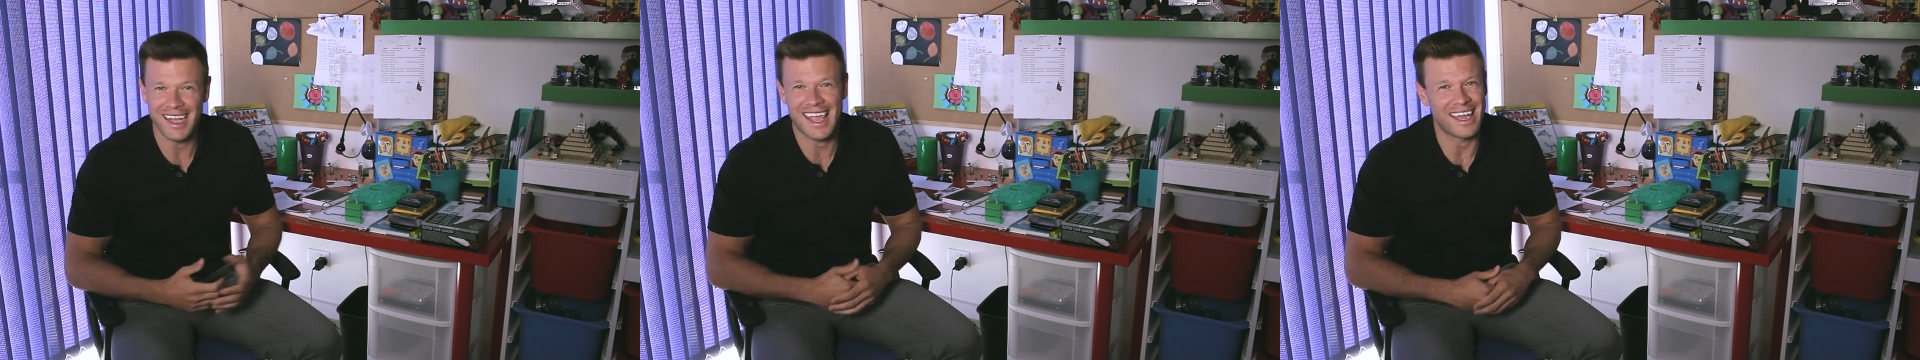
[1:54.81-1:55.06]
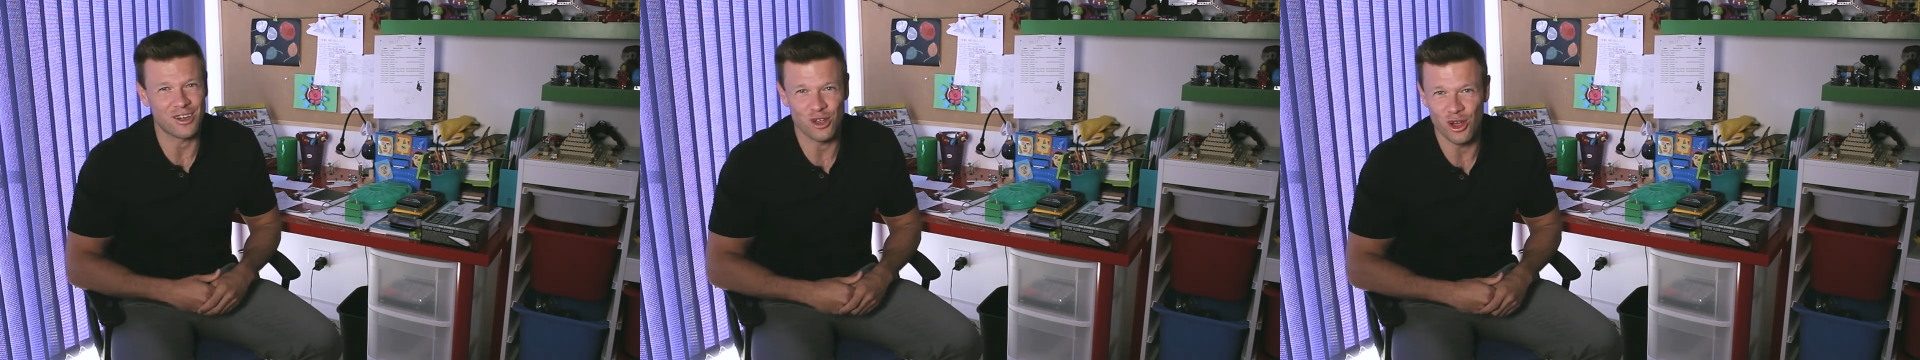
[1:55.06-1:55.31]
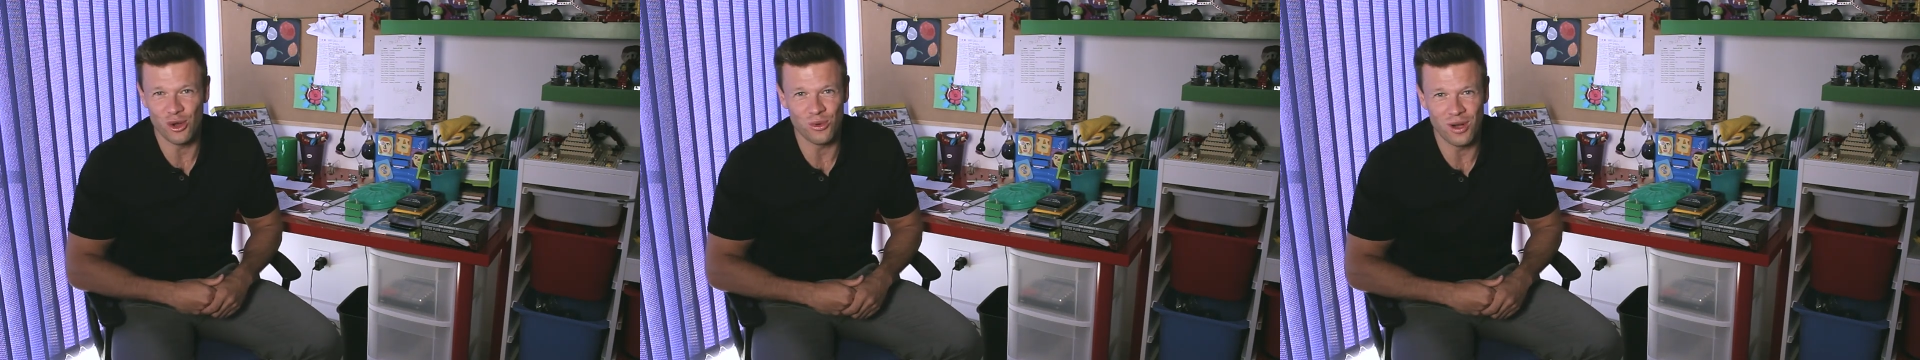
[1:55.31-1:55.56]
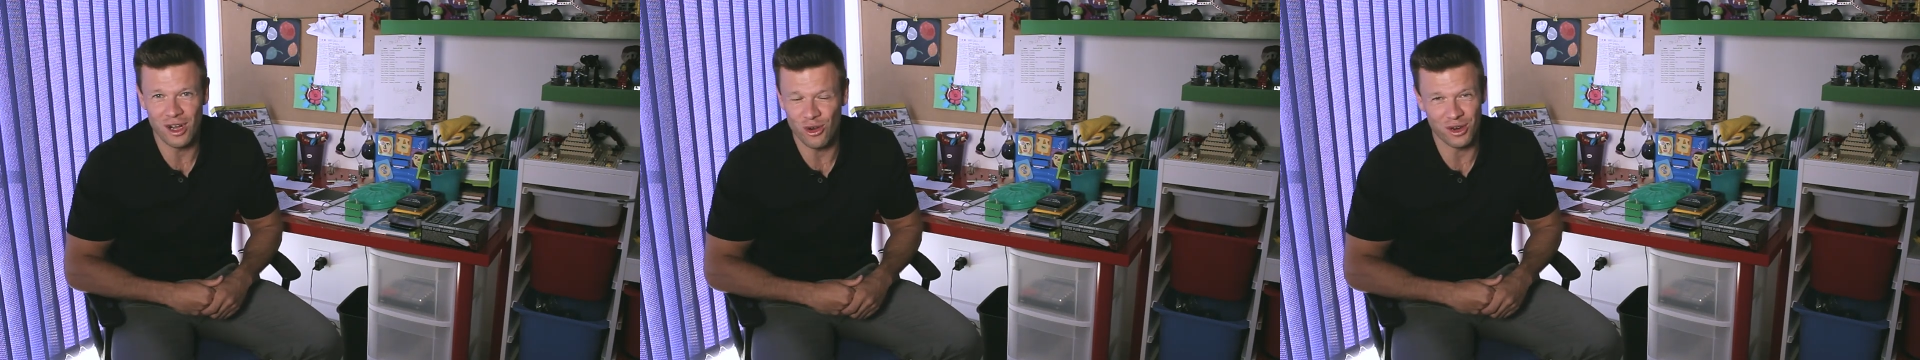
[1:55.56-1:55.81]
can't
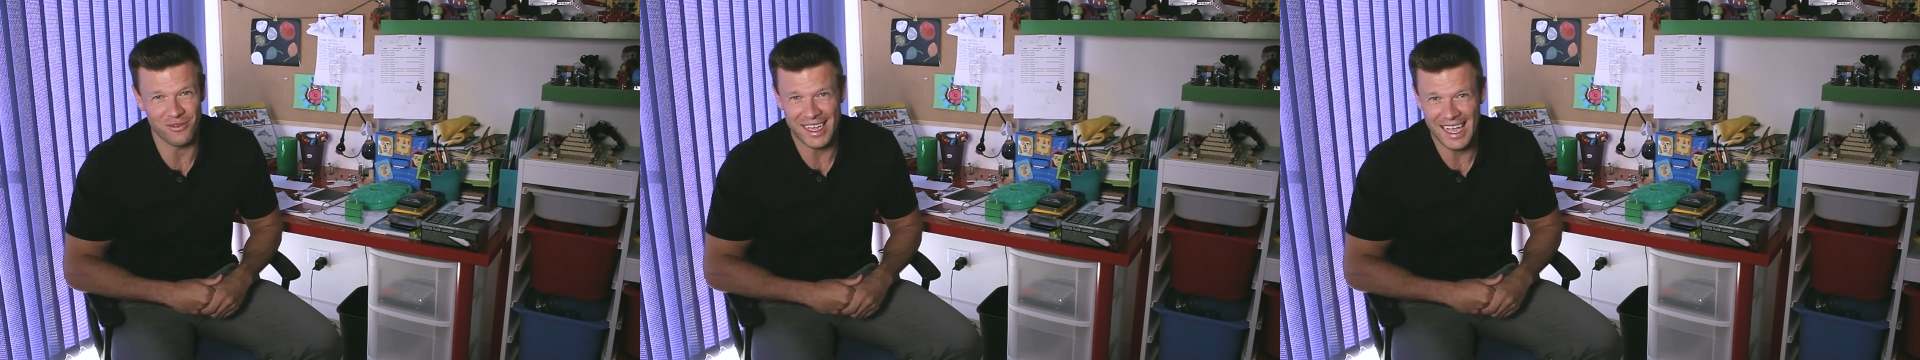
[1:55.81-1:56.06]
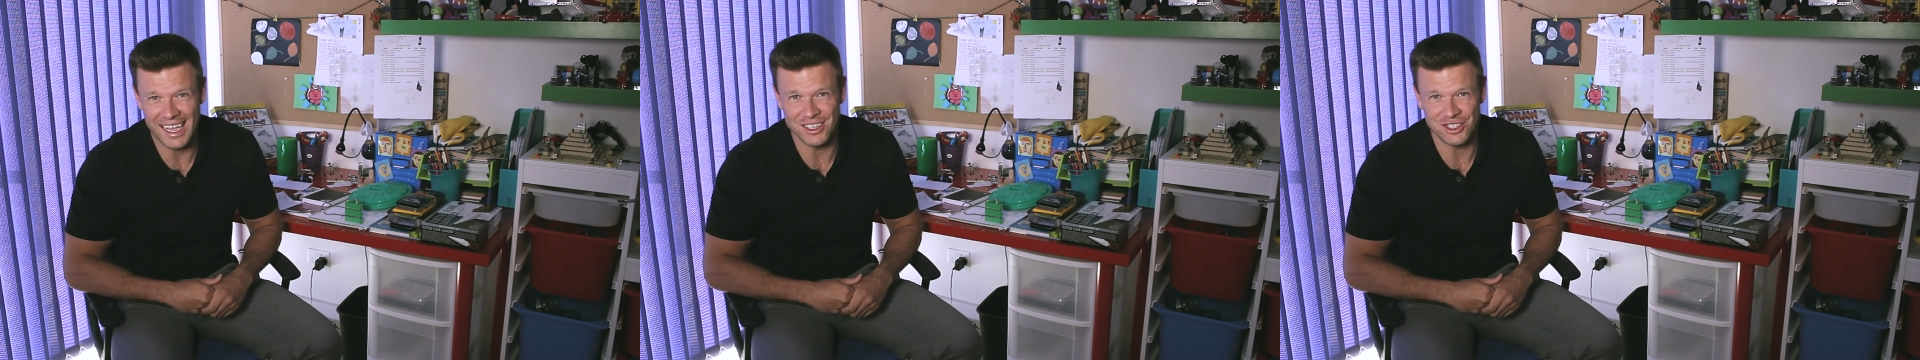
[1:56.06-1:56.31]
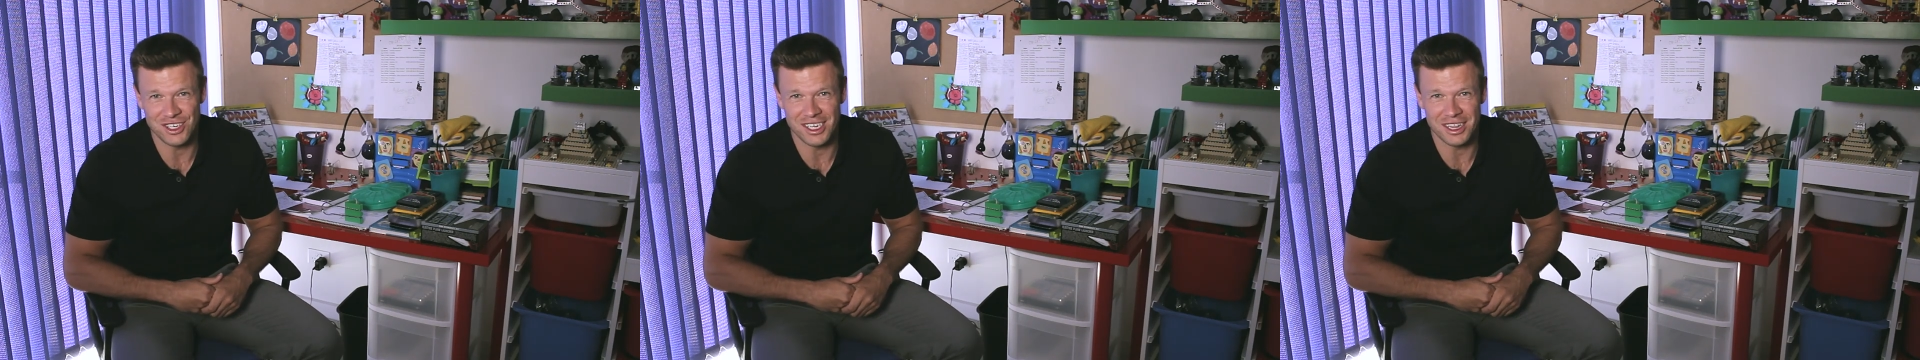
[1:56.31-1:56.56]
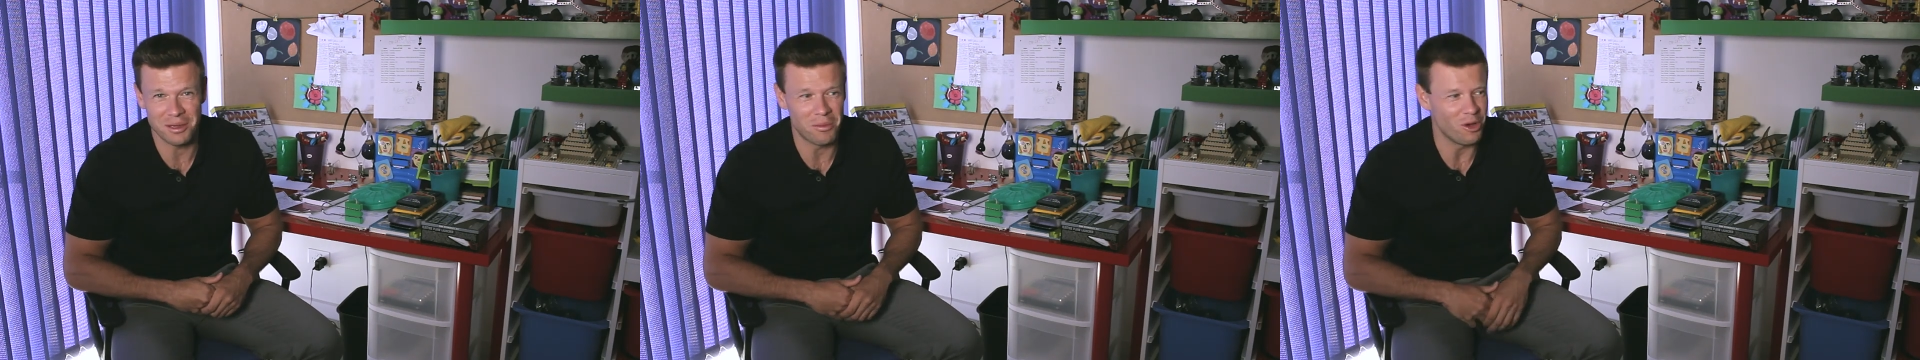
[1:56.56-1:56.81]
go on a vacation
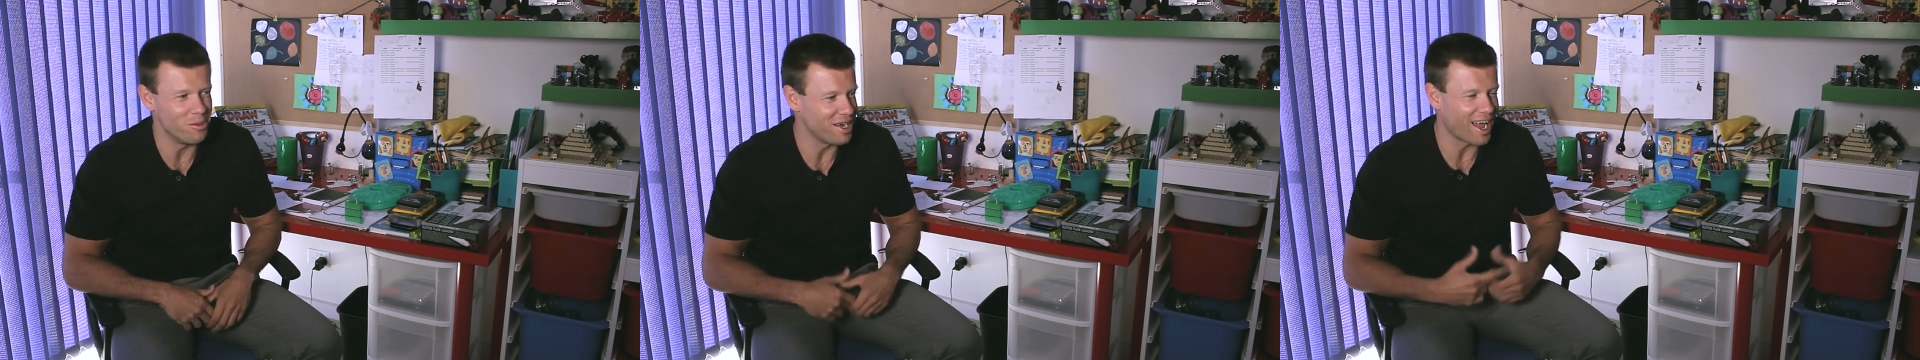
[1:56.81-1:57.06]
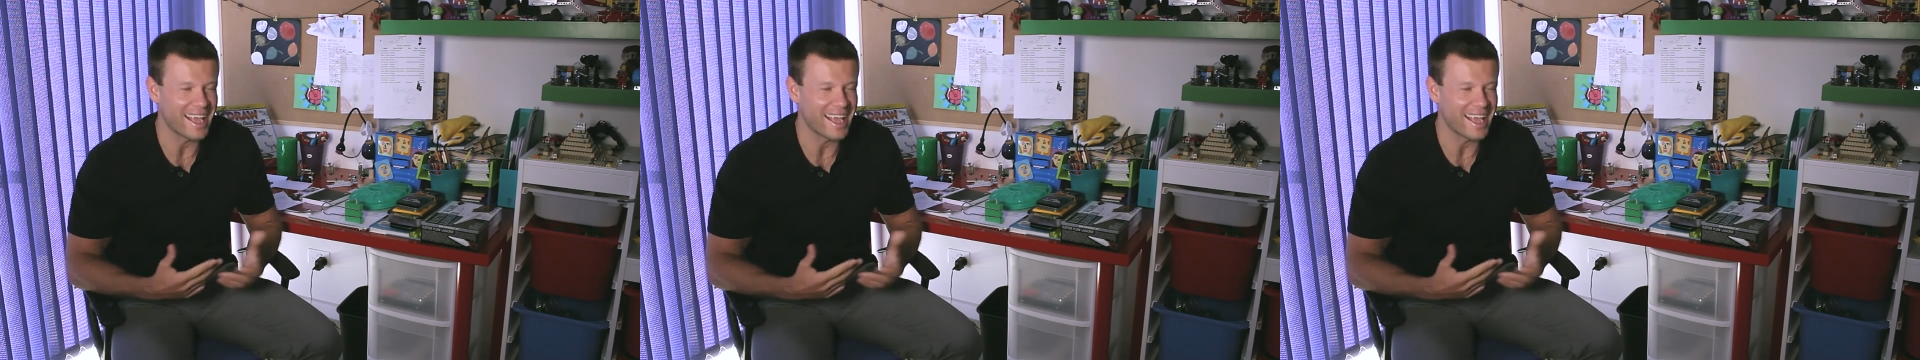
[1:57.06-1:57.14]
at the moment.